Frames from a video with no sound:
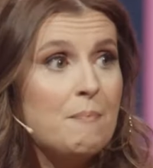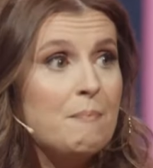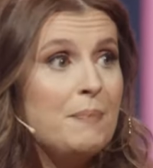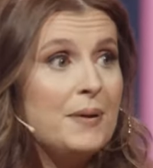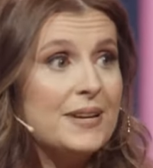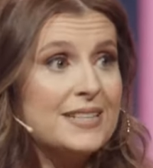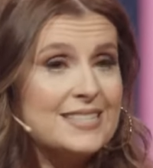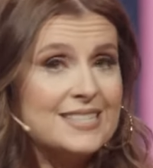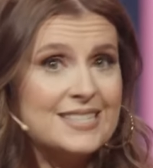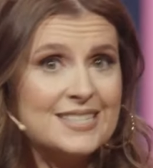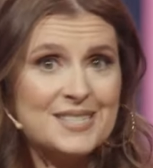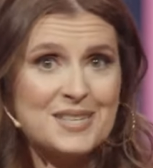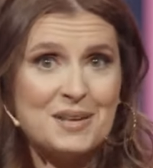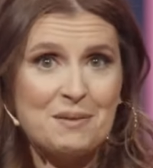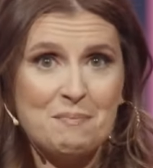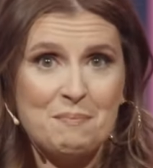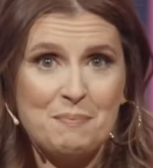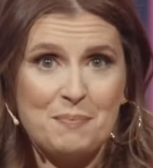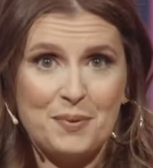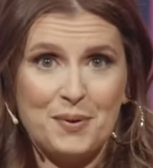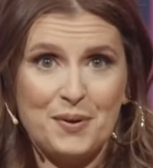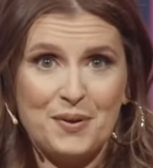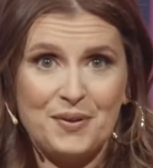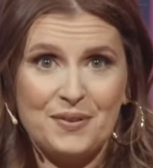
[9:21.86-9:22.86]
But
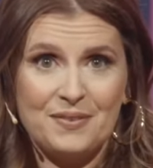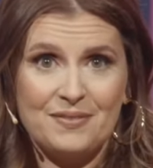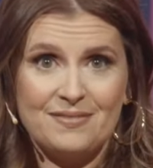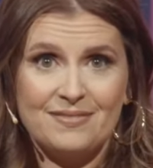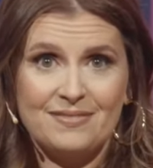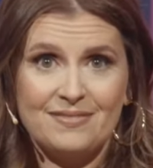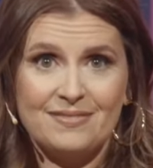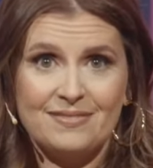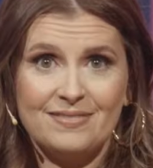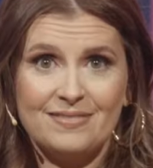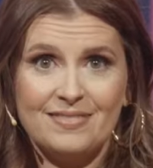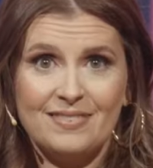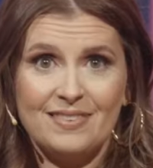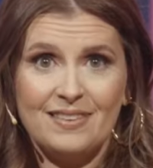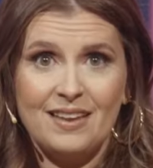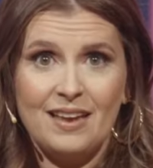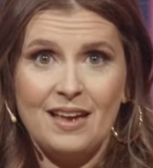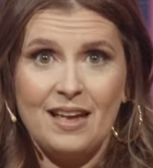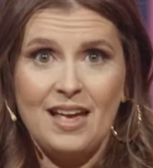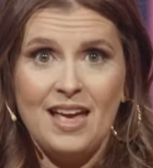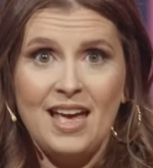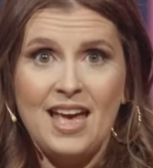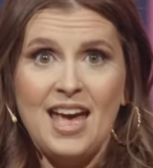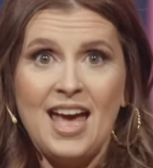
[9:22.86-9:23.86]
simple. Right.
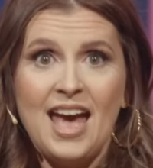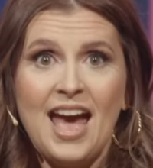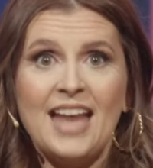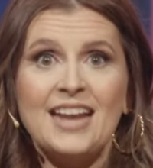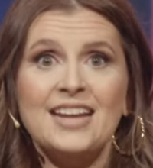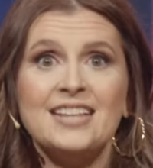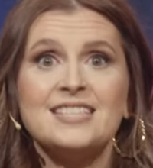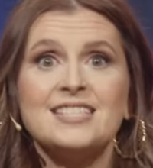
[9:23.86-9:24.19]
And